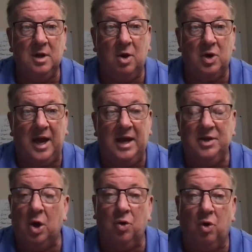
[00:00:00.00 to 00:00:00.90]
Okay,
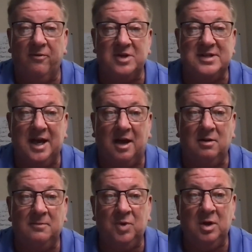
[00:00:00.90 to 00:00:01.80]
don't
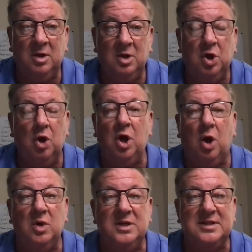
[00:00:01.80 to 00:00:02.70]
oversell. You
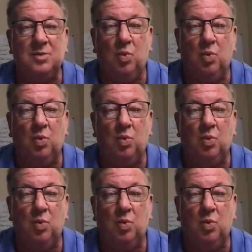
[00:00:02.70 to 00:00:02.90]
always